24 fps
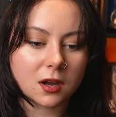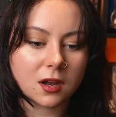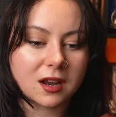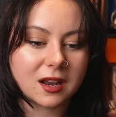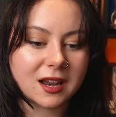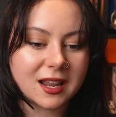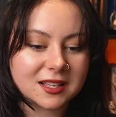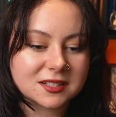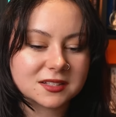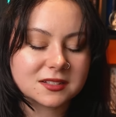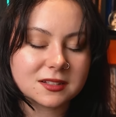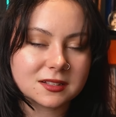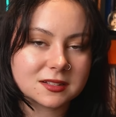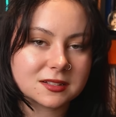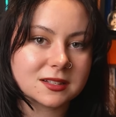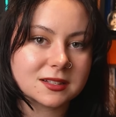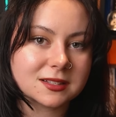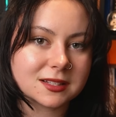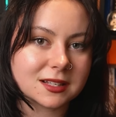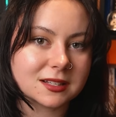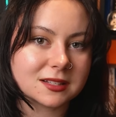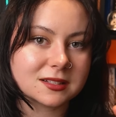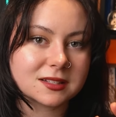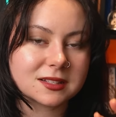Unless this
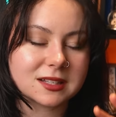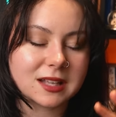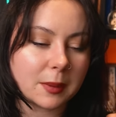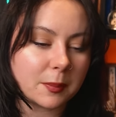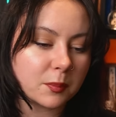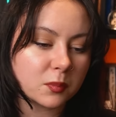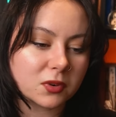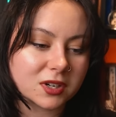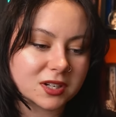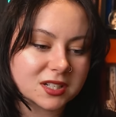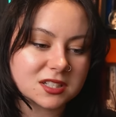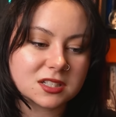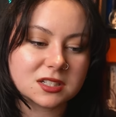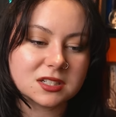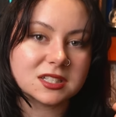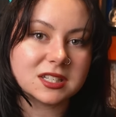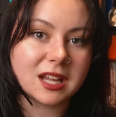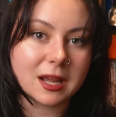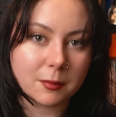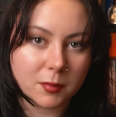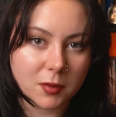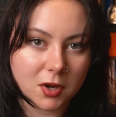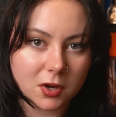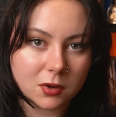is a separate
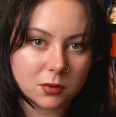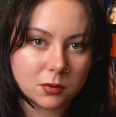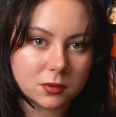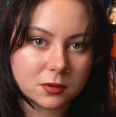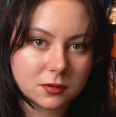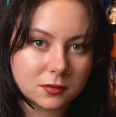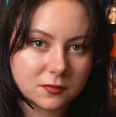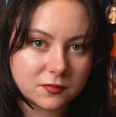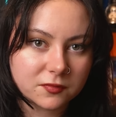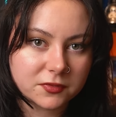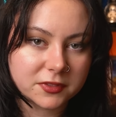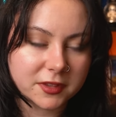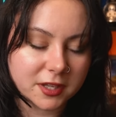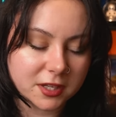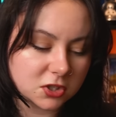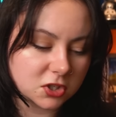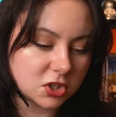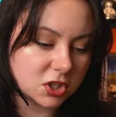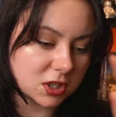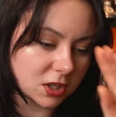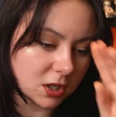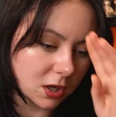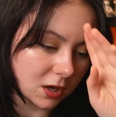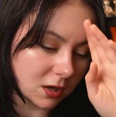demo that
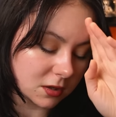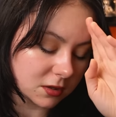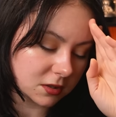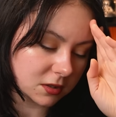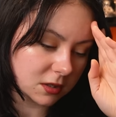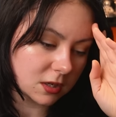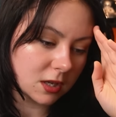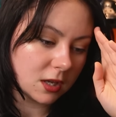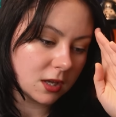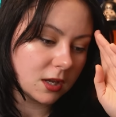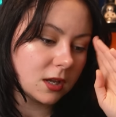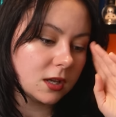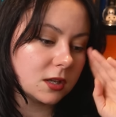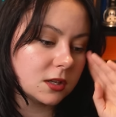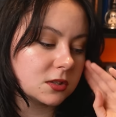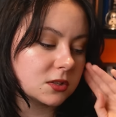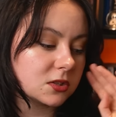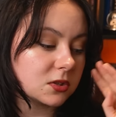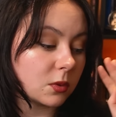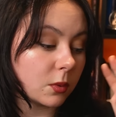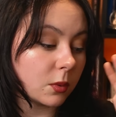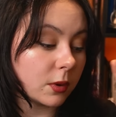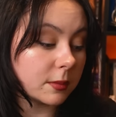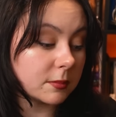she got.
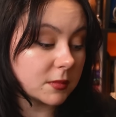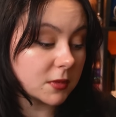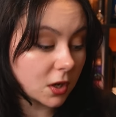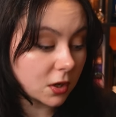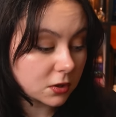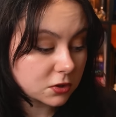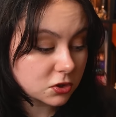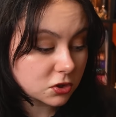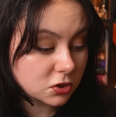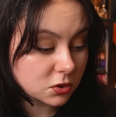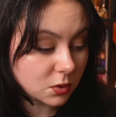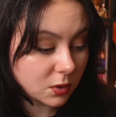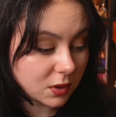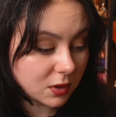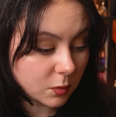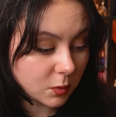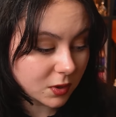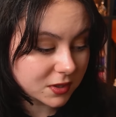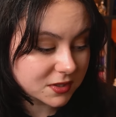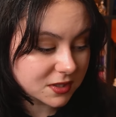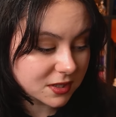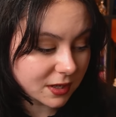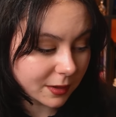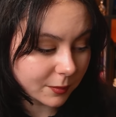So I'm not sure
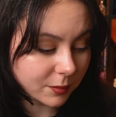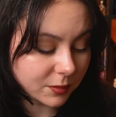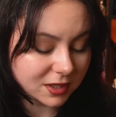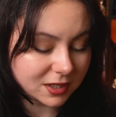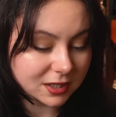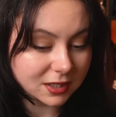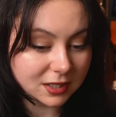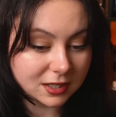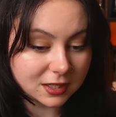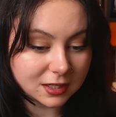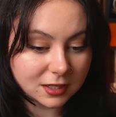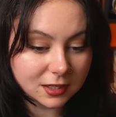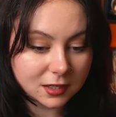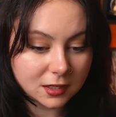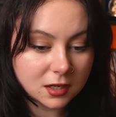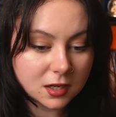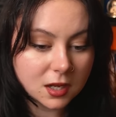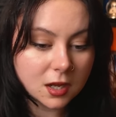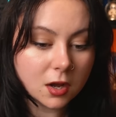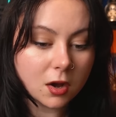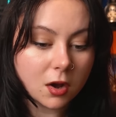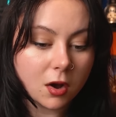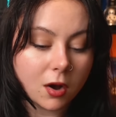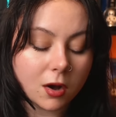what's happening here.
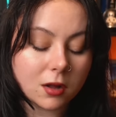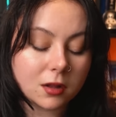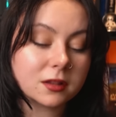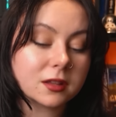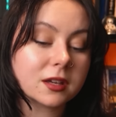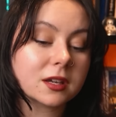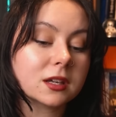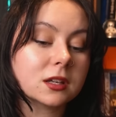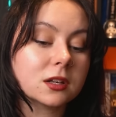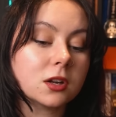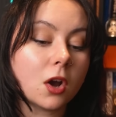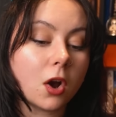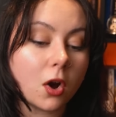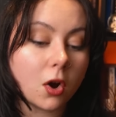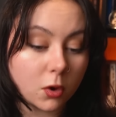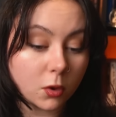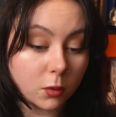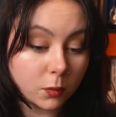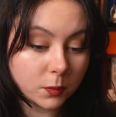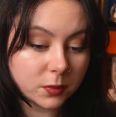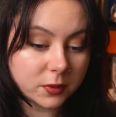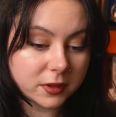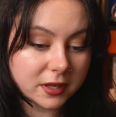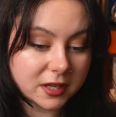All I can
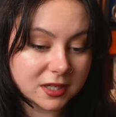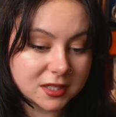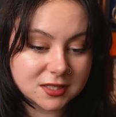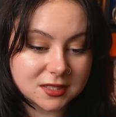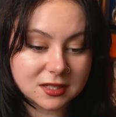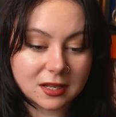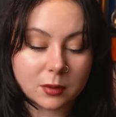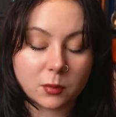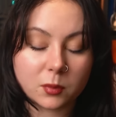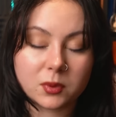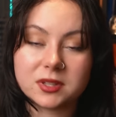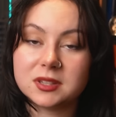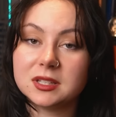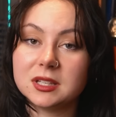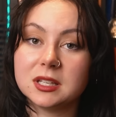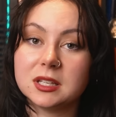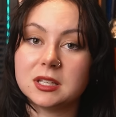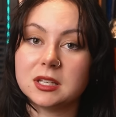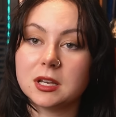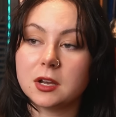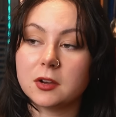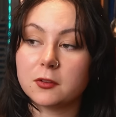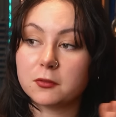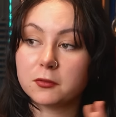hope is that when
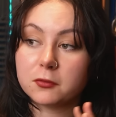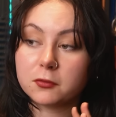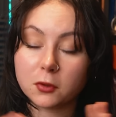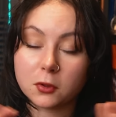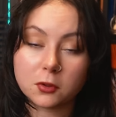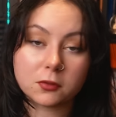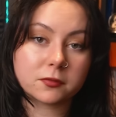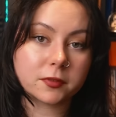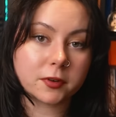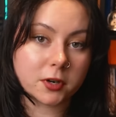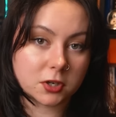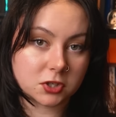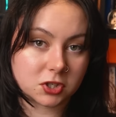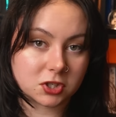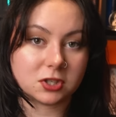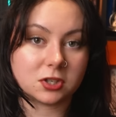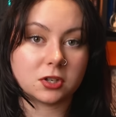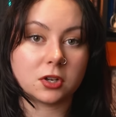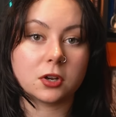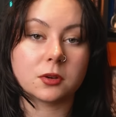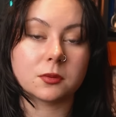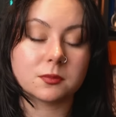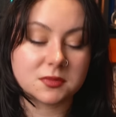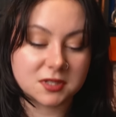the full
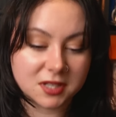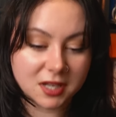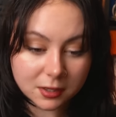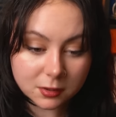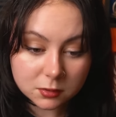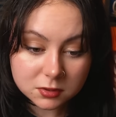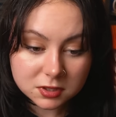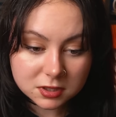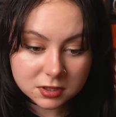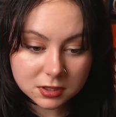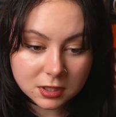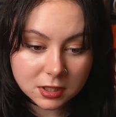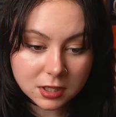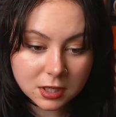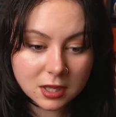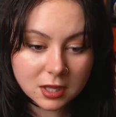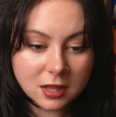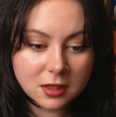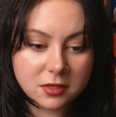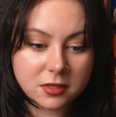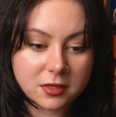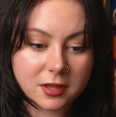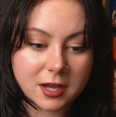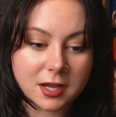version comes out,
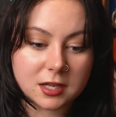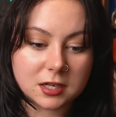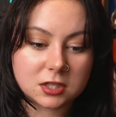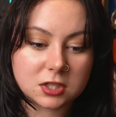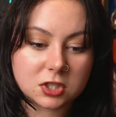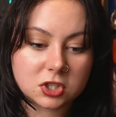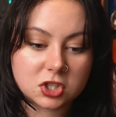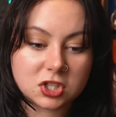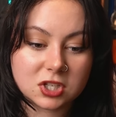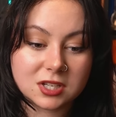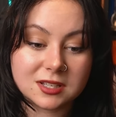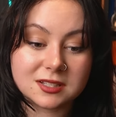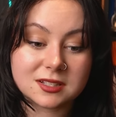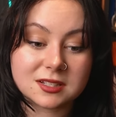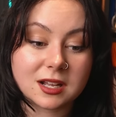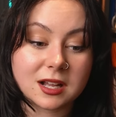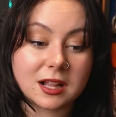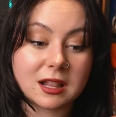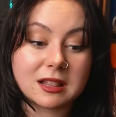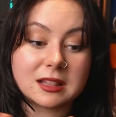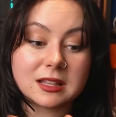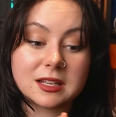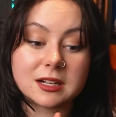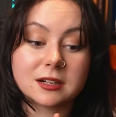that she's
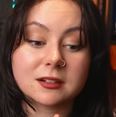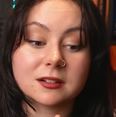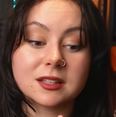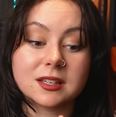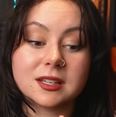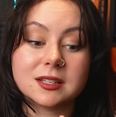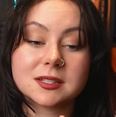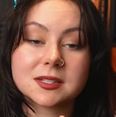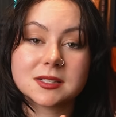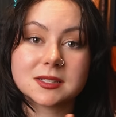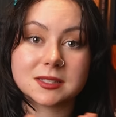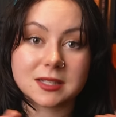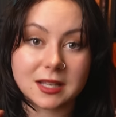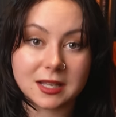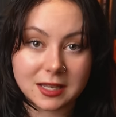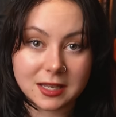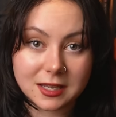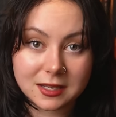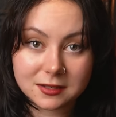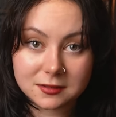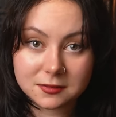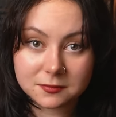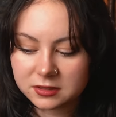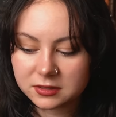clearly
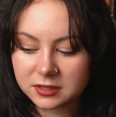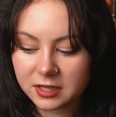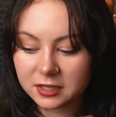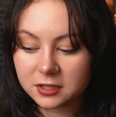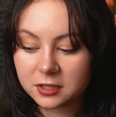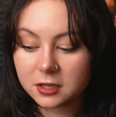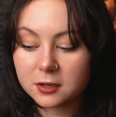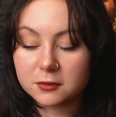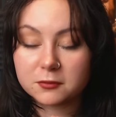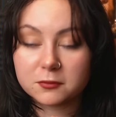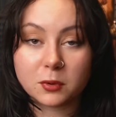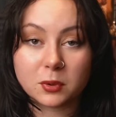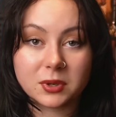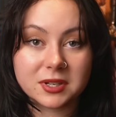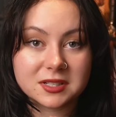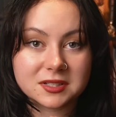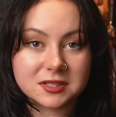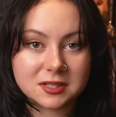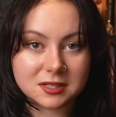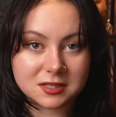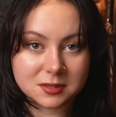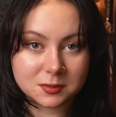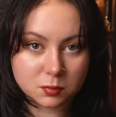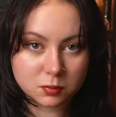singing, that her
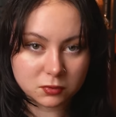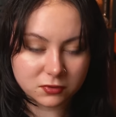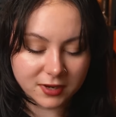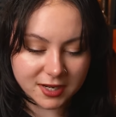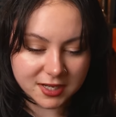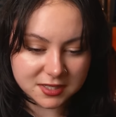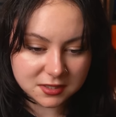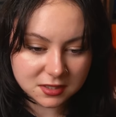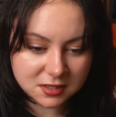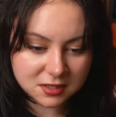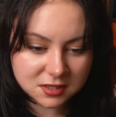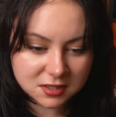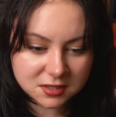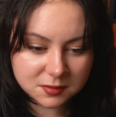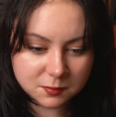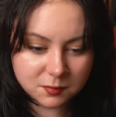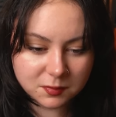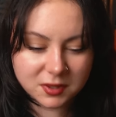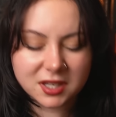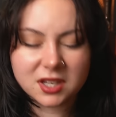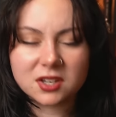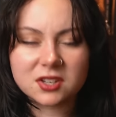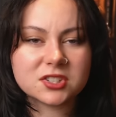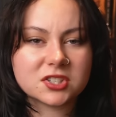voice is present,
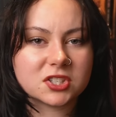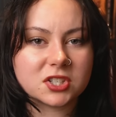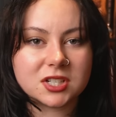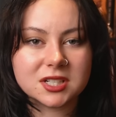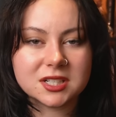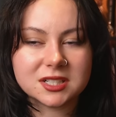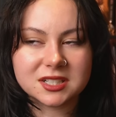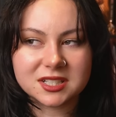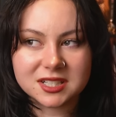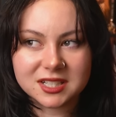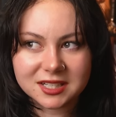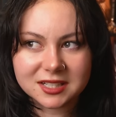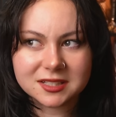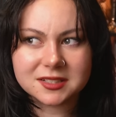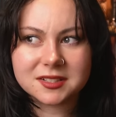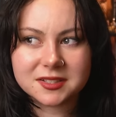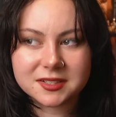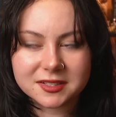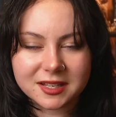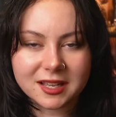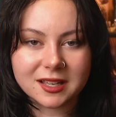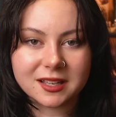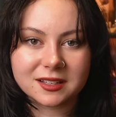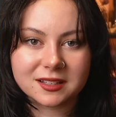because she did
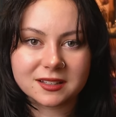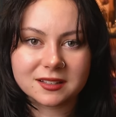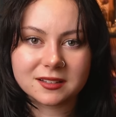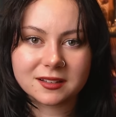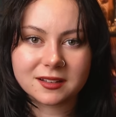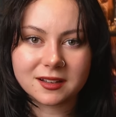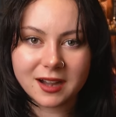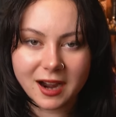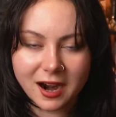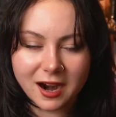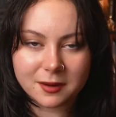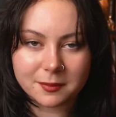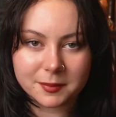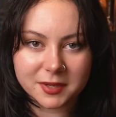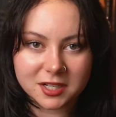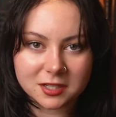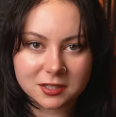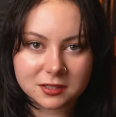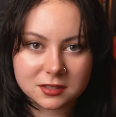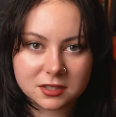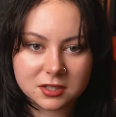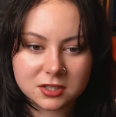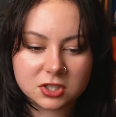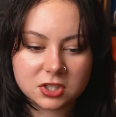sing
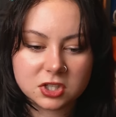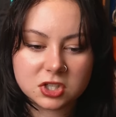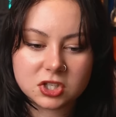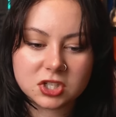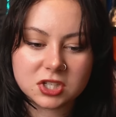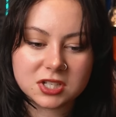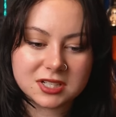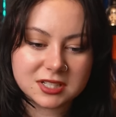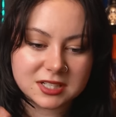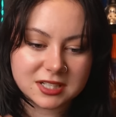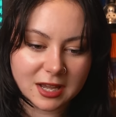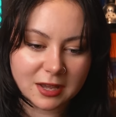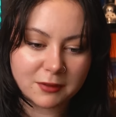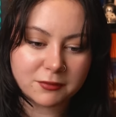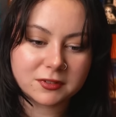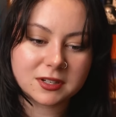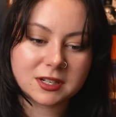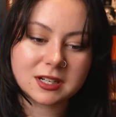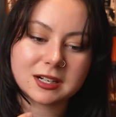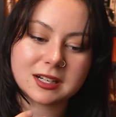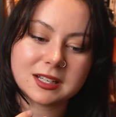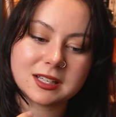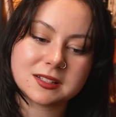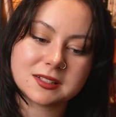Karma. She
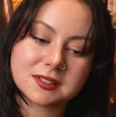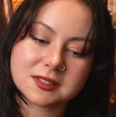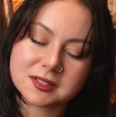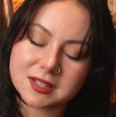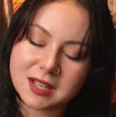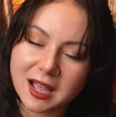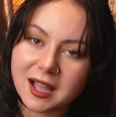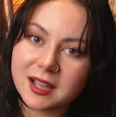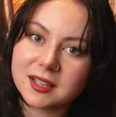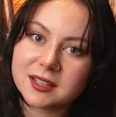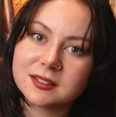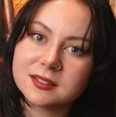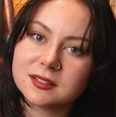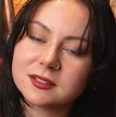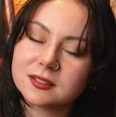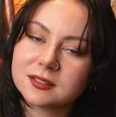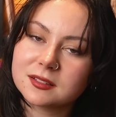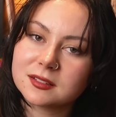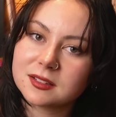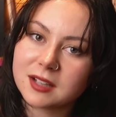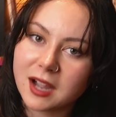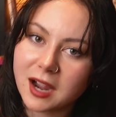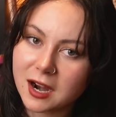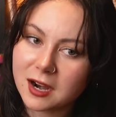definitely sang
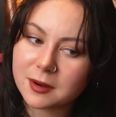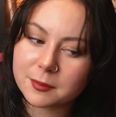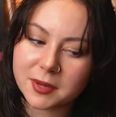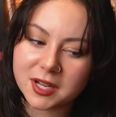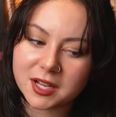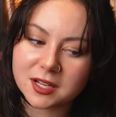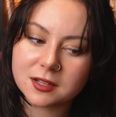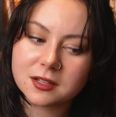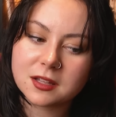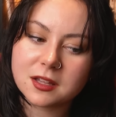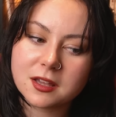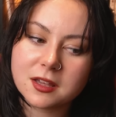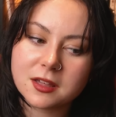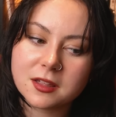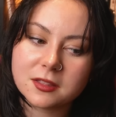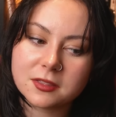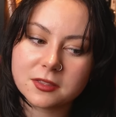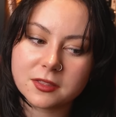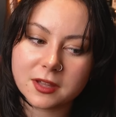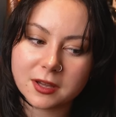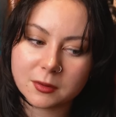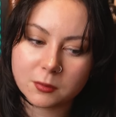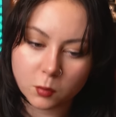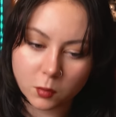Karma.
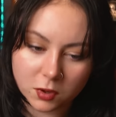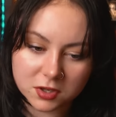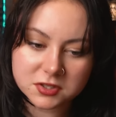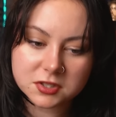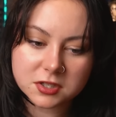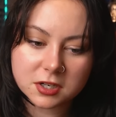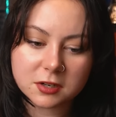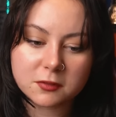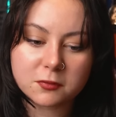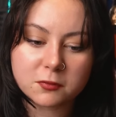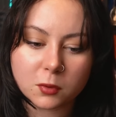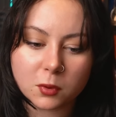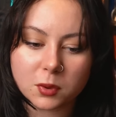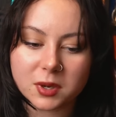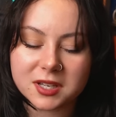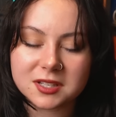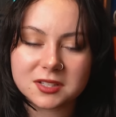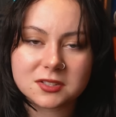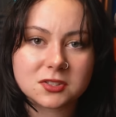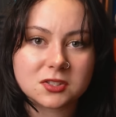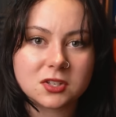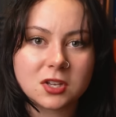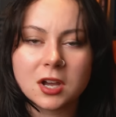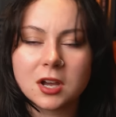That was her
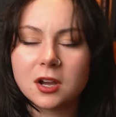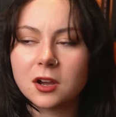voice,